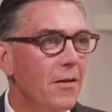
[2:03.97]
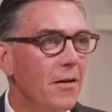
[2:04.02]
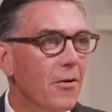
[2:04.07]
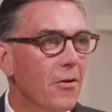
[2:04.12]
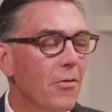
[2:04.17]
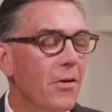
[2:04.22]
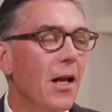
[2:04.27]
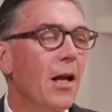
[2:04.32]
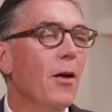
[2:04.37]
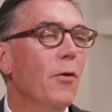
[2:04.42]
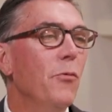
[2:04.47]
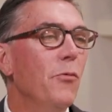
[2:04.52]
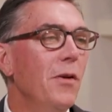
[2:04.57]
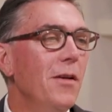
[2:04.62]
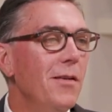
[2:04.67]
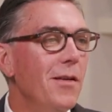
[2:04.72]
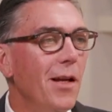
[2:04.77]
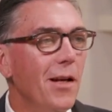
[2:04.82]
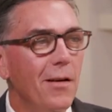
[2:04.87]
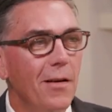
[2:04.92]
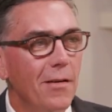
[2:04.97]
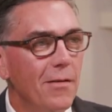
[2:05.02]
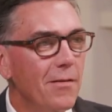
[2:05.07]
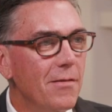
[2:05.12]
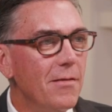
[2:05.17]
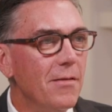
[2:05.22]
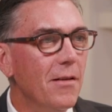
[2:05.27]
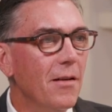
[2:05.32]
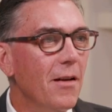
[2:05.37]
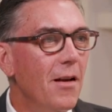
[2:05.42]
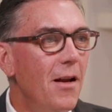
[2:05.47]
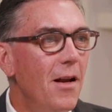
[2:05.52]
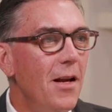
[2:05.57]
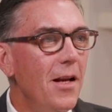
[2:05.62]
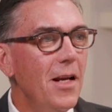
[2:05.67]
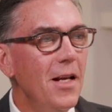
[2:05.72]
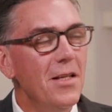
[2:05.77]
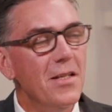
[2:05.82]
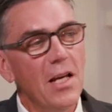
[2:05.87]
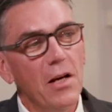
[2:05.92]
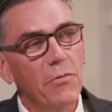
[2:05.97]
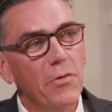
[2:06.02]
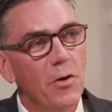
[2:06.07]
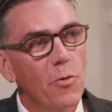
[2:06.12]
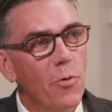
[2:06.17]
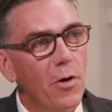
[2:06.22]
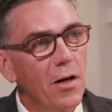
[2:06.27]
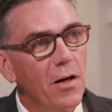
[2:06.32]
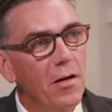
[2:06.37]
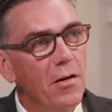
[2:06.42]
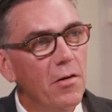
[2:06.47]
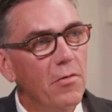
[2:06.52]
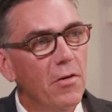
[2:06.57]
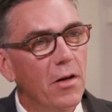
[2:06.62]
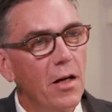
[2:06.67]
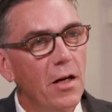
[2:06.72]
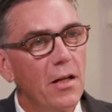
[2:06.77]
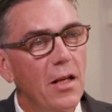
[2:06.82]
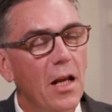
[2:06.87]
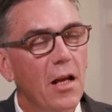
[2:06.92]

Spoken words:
Now fintech is everywhere, right?